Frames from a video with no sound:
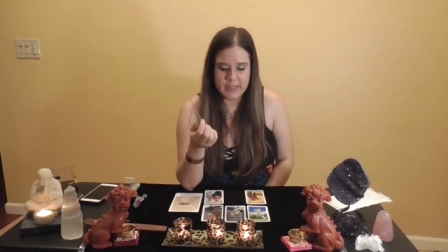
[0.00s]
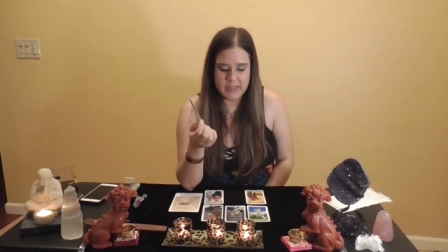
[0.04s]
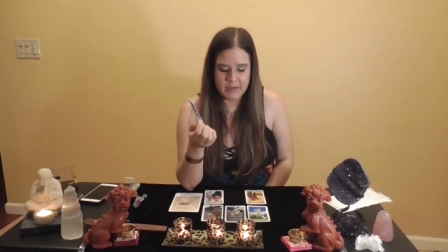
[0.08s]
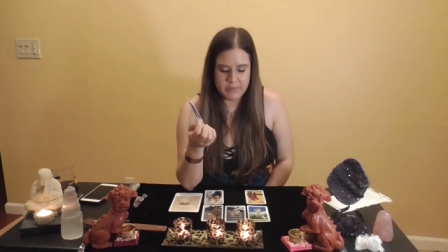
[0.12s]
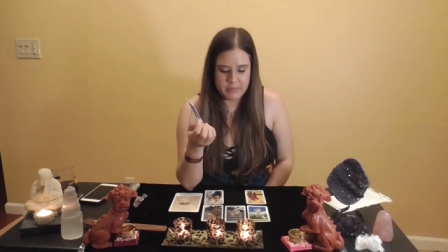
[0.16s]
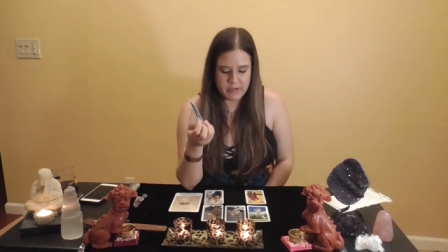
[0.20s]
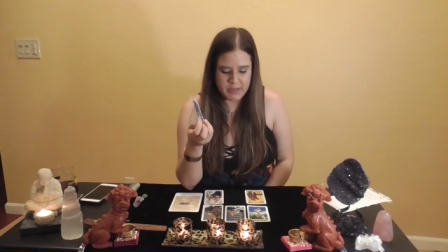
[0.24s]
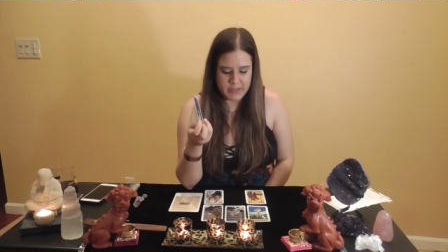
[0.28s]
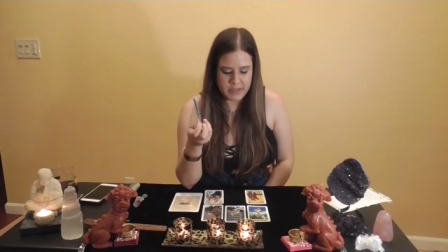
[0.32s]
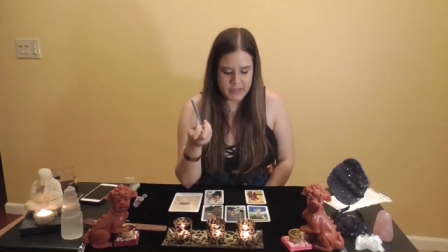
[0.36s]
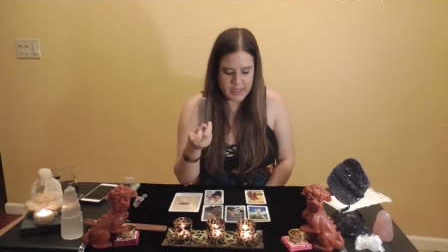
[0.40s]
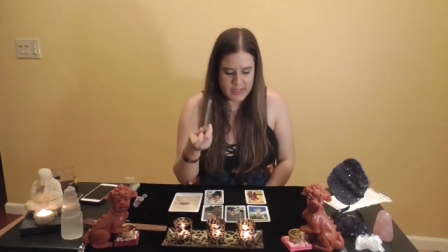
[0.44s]

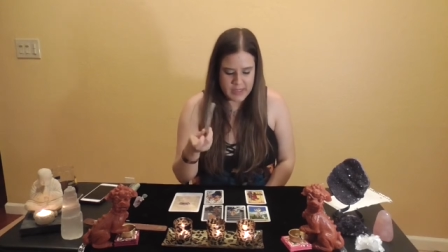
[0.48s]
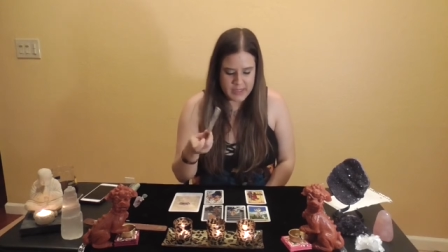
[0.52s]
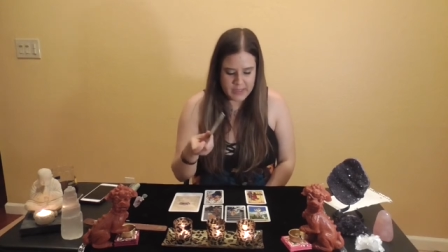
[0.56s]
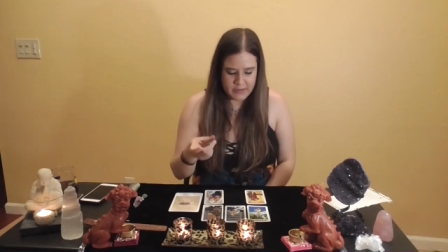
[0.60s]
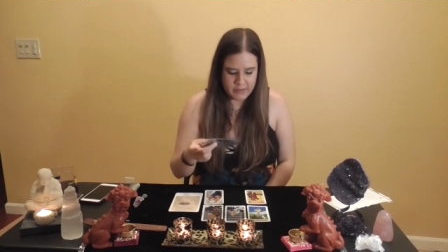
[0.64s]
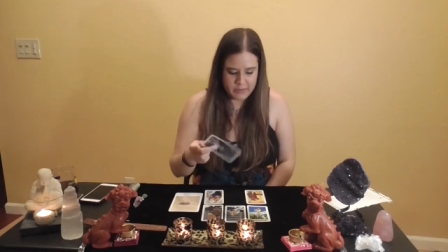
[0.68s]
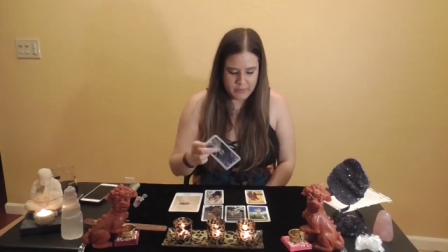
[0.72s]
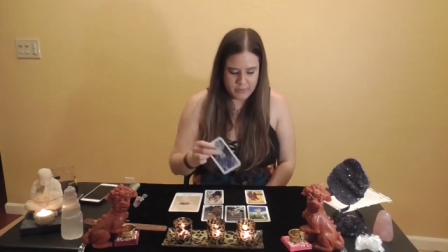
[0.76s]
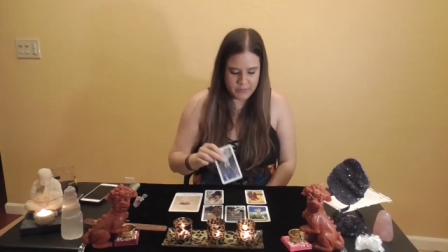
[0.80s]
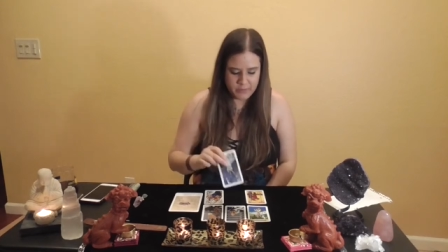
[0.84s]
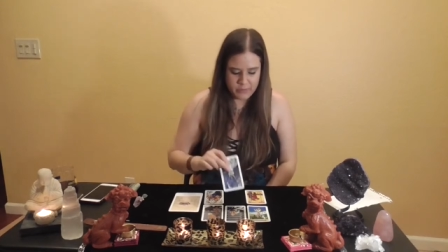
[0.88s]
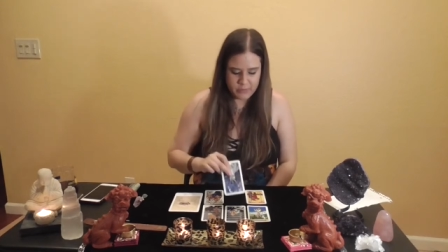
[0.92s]
Libra, that
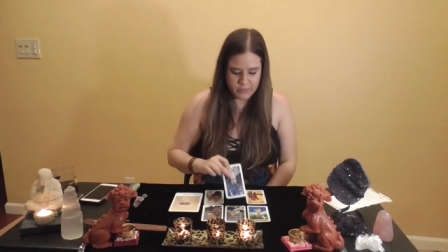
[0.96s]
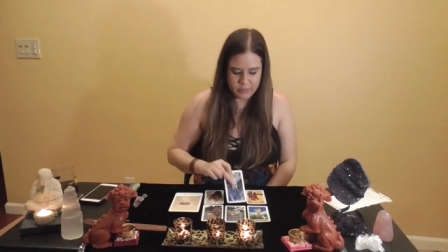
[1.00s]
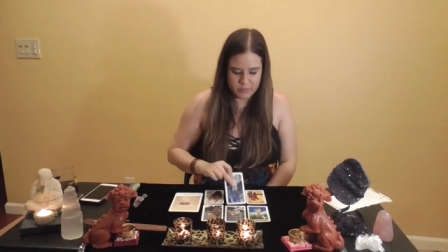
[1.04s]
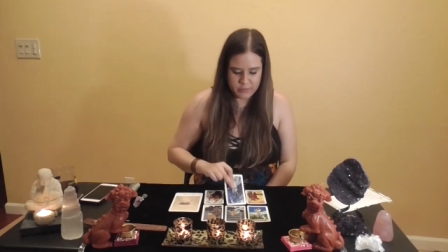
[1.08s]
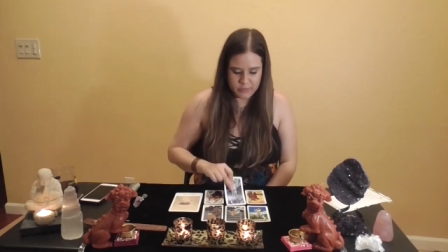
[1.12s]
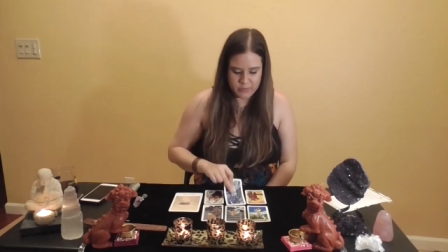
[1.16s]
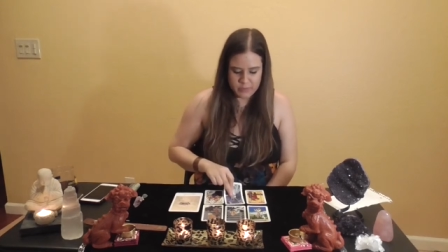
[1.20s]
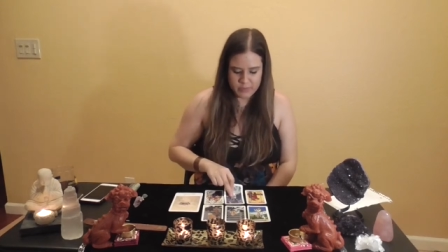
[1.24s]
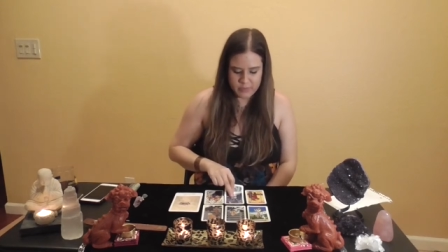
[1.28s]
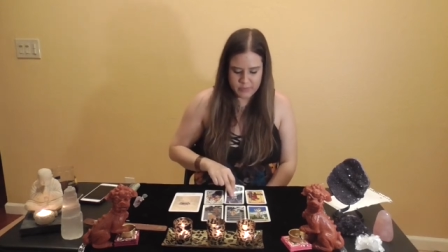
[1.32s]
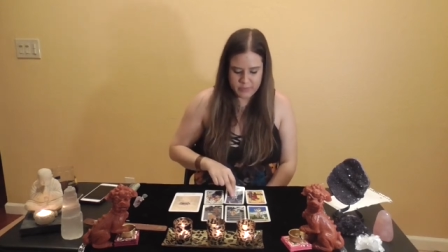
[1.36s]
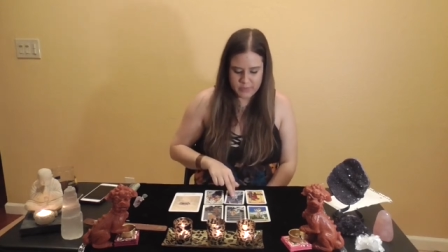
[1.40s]
the Fool of
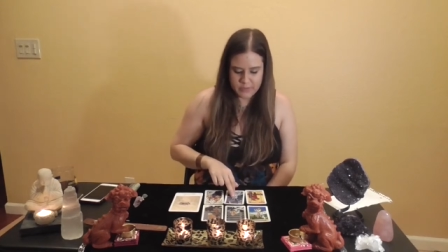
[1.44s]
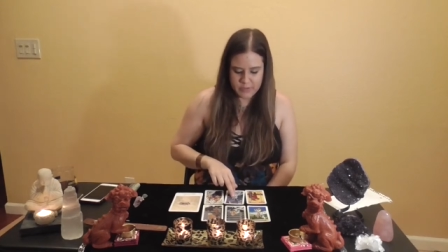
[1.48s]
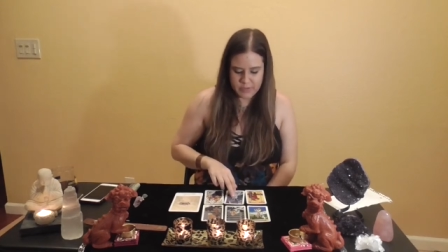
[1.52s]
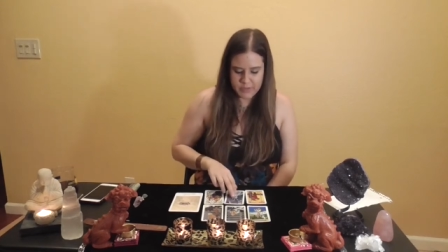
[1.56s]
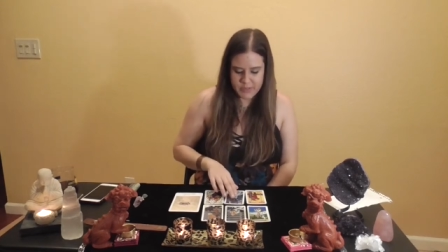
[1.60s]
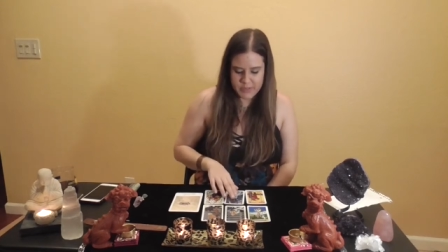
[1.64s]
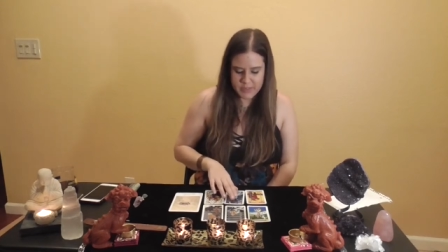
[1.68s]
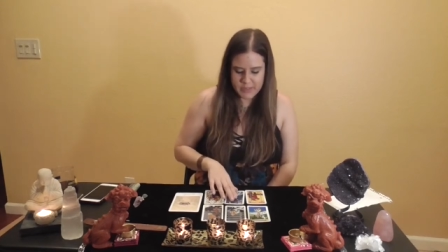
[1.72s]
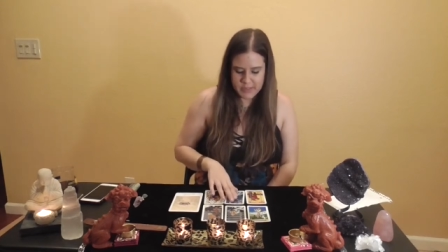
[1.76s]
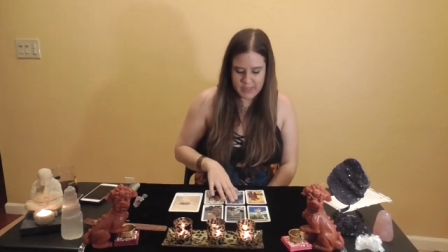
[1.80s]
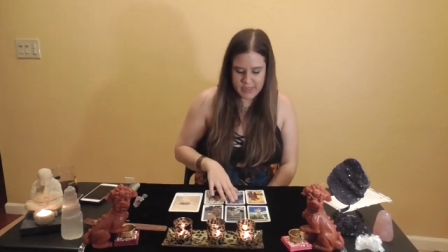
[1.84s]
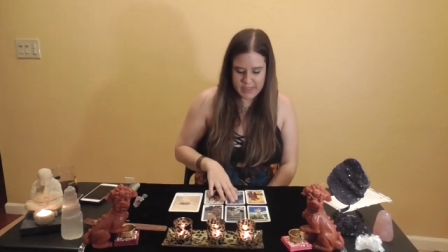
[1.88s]

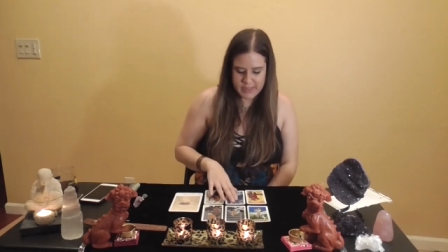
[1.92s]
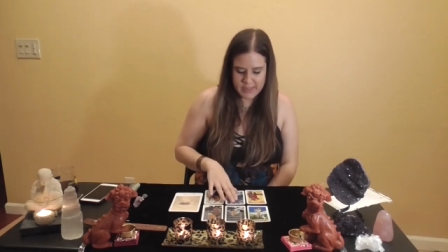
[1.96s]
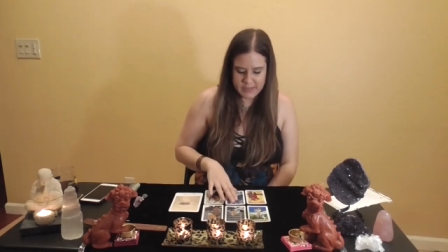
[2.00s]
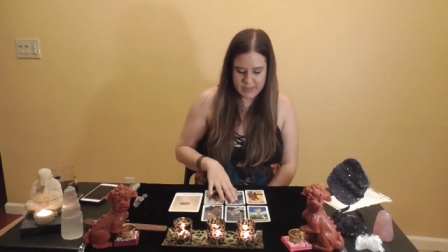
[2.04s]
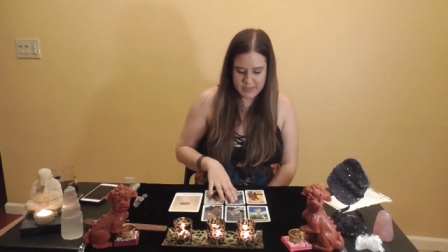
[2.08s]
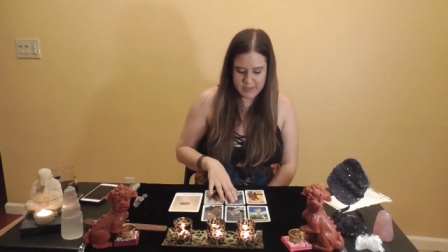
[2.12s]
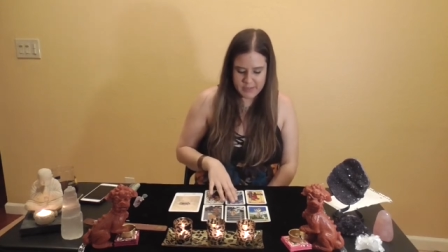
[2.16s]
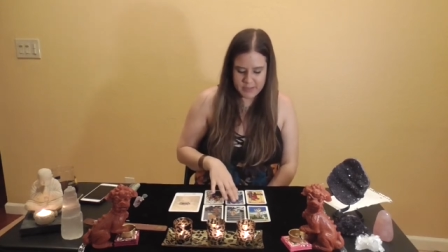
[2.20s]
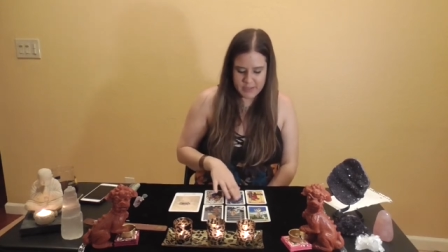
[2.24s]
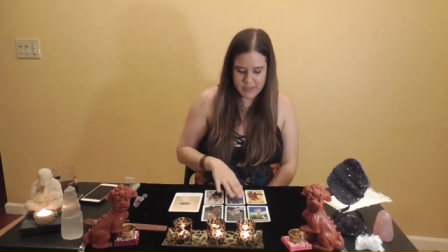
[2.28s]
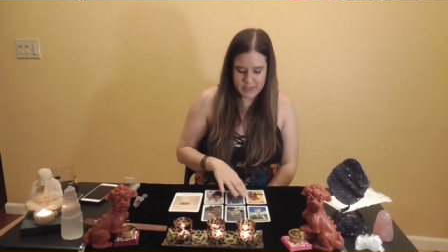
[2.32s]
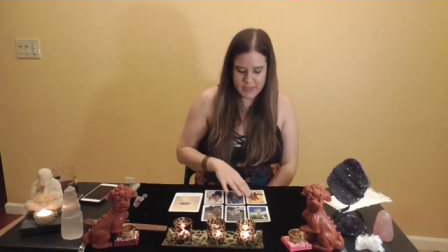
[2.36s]
Reverse is kind of
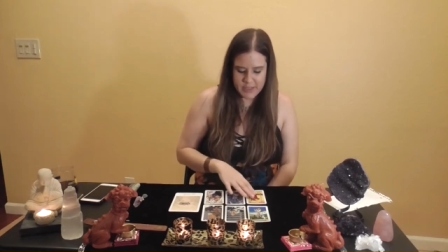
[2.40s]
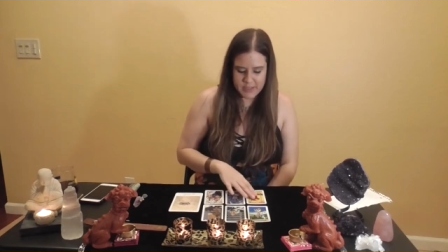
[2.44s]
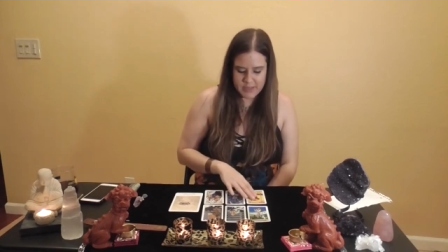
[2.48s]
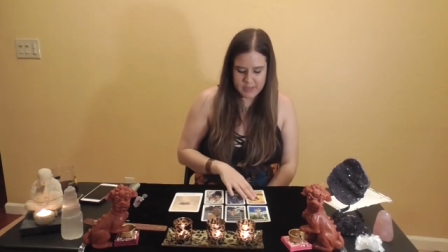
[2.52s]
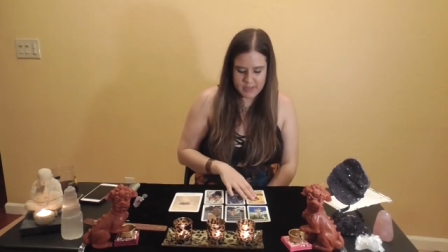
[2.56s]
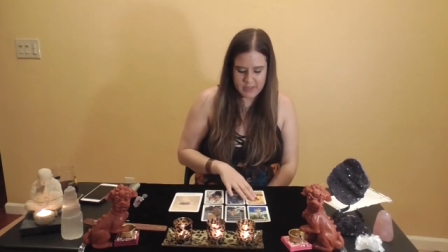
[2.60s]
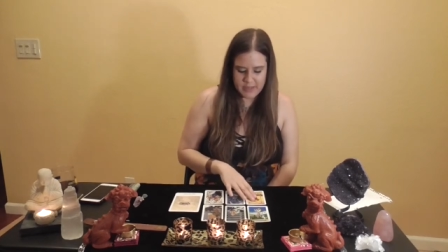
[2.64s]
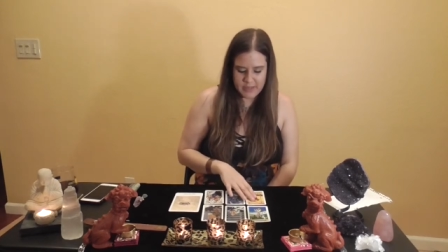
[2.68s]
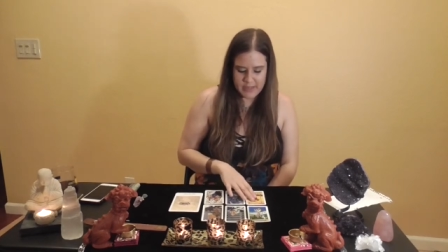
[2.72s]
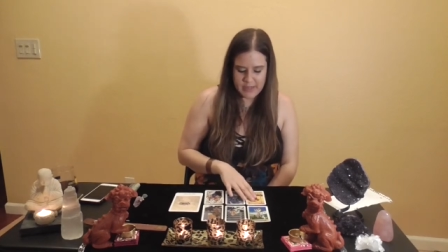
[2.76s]
suggesting